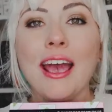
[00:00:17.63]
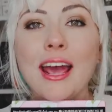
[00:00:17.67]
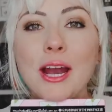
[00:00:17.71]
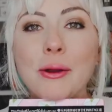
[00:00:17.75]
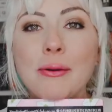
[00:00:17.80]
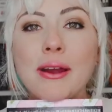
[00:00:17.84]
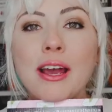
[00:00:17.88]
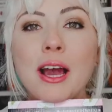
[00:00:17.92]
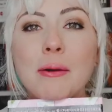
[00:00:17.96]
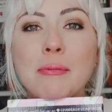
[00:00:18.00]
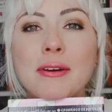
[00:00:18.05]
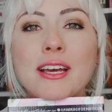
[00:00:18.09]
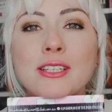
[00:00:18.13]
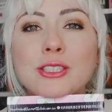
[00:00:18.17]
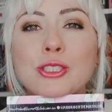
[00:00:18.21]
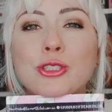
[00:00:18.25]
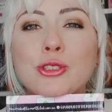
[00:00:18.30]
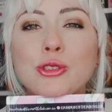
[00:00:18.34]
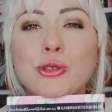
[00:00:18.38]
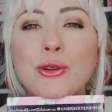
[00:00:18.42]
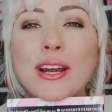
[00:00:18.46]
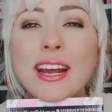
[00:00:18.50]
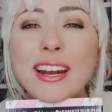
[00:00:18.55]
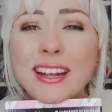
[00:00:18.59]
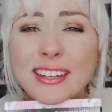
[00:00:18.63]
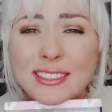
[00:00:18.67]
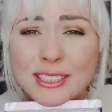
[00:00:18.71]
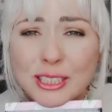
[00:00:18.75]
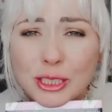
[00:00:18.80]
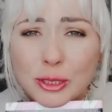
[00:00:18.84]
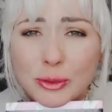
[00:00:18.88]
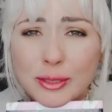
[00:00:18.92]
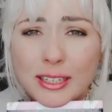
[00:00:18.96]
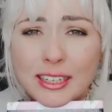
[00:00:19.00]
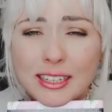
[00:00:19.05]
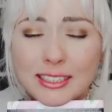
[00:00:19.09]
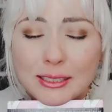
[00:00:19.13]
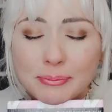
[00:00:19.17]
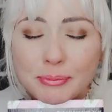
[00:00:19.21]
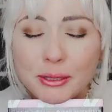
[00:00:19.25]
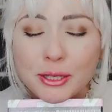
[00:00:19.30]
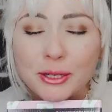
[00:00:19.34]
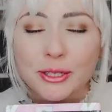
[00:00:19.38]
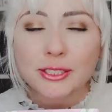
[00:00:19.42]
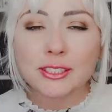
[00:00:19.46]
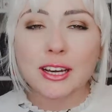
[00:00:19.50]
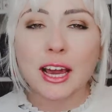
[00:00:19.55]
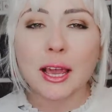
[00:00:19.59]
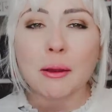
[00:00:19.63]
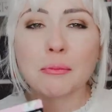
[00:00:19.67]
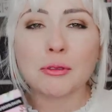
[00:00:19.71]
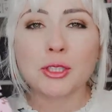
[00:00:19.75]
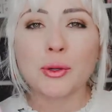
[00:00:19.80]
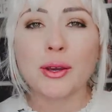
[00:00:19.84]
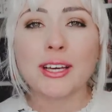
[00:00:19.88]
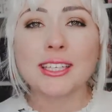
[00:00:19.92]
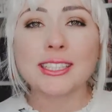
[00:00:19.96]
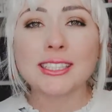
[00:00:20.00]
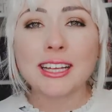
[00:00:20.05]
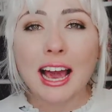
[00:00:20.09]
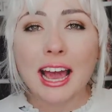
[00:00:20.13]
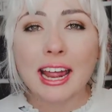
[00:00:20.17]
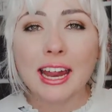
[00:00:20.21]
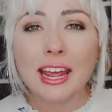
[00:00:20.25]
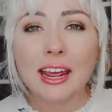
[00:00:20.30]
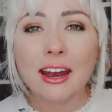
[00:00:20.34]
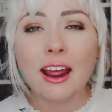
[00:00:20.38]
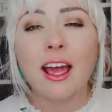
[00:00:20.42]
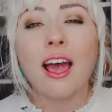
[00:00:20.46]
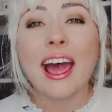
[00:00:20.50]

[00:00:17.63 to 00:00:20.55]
Anyway, I'm gonna get straight into it because I am so excited.